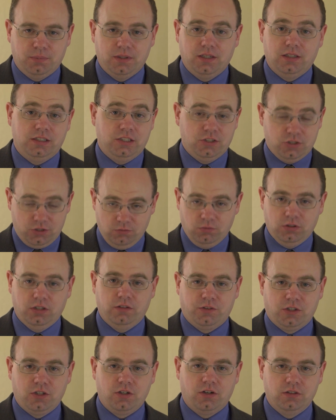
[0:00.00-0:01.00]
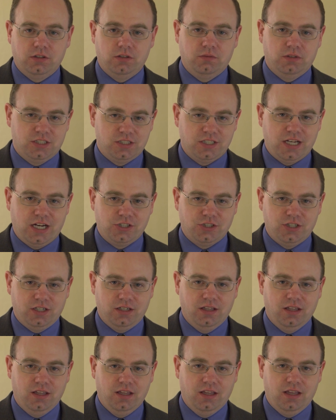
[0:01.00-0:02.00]
But at least you will have cured the
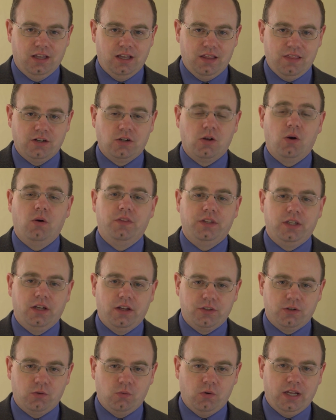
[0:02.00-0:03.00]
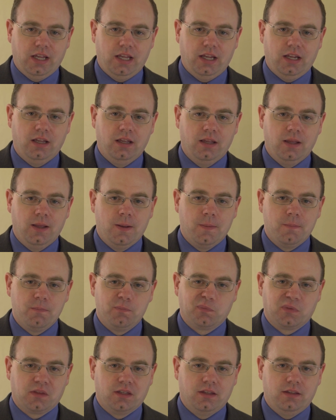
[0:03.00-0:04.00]
recession. And then going the other way,
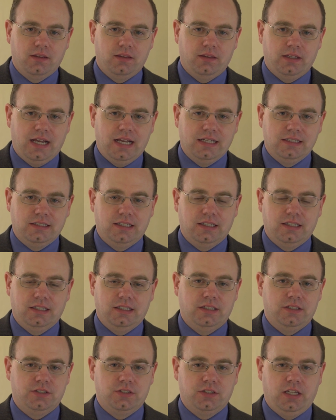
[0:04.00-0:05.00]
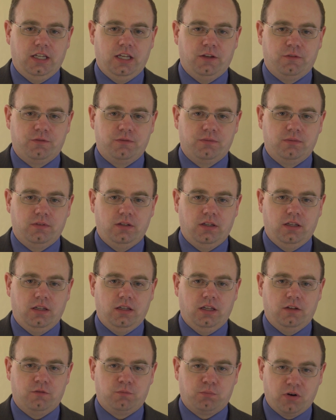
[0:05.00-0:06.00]
the idea is if
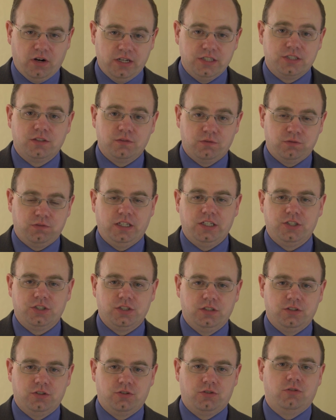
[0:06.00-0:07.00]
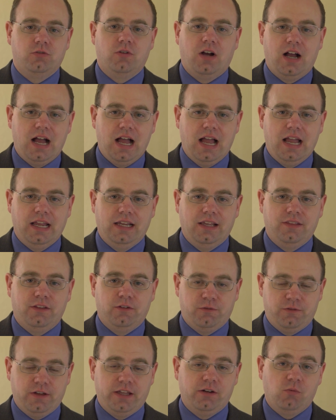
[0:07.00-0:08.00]
price inflation is too high and
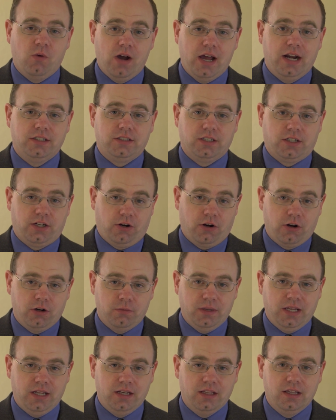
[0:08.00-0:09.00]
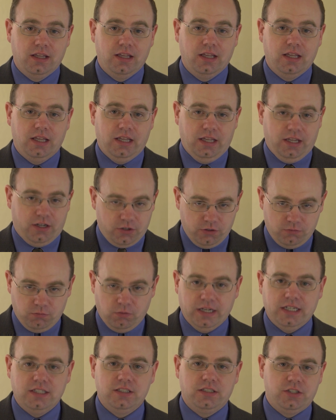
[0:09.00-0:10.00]
the Fed wanted to curb it, it could
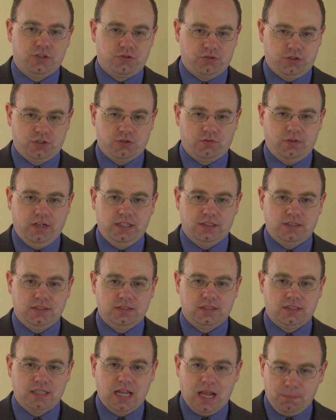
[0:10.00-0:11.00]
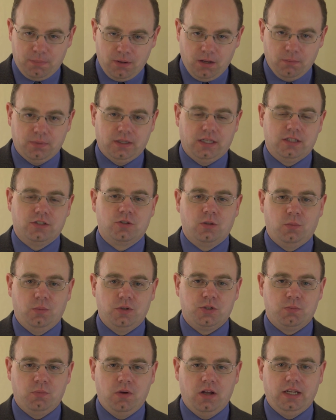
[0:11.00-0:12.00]
raise interest rates and stop pumping in so
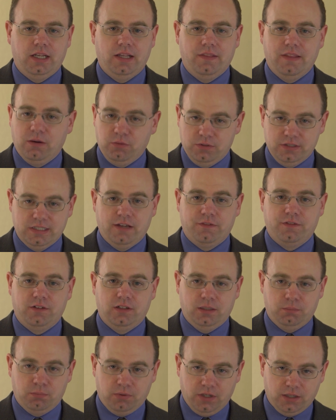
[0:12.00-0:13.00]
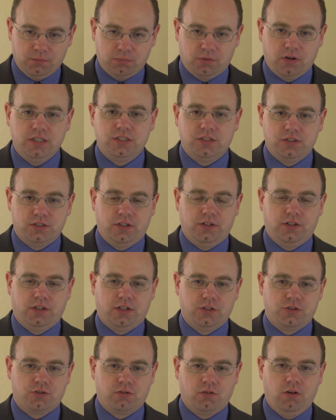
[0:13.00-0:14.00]
much money, and that would definitely bring prices under
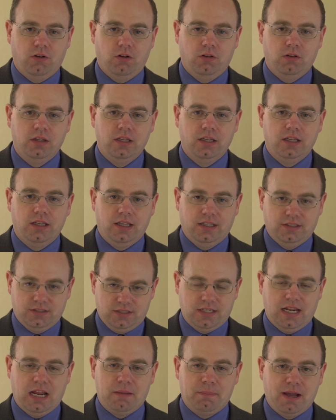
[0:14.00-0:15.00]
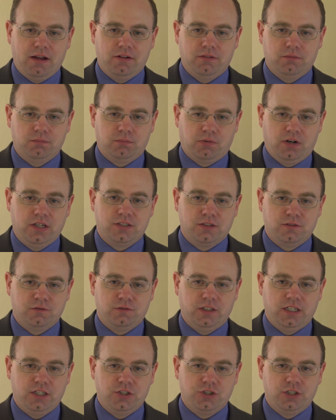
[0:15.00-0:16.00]
control and stamp out price
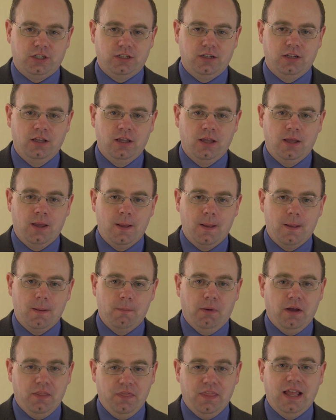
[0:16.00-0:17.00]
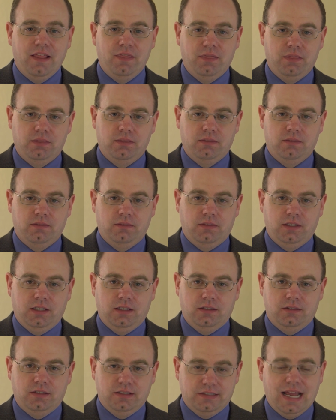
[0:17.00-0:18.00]
inflation. But then
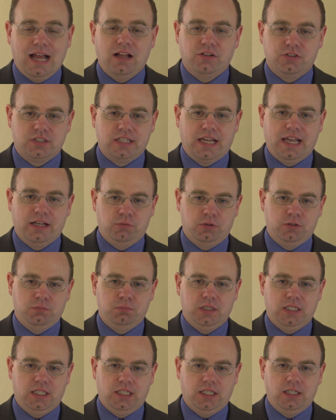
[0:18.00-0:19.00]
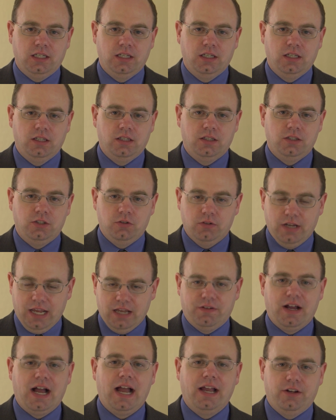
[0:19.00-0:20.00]
the downside would be you'd
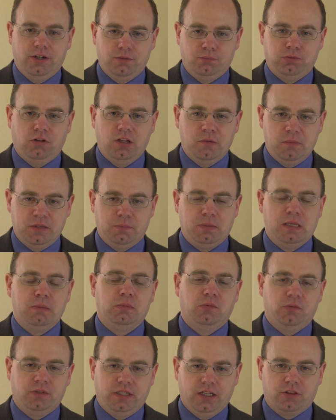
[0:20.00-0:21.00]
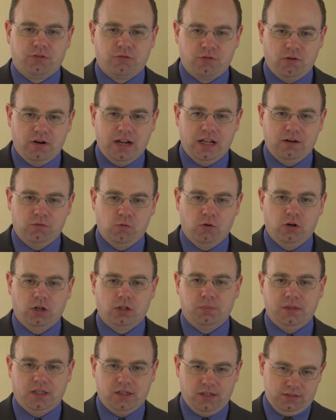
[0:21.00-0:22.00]
have high unemployment. The people would get thrown out of
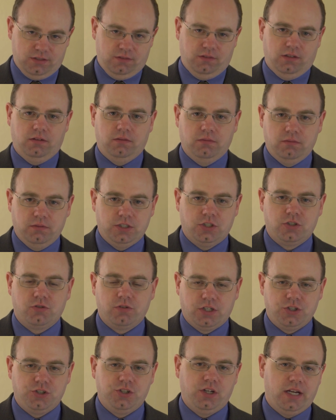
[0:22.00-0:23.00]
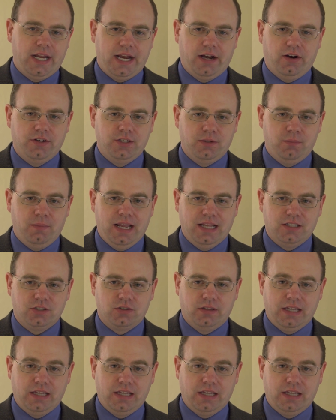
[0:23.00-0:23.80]
work because of the restriction in aggregate demand.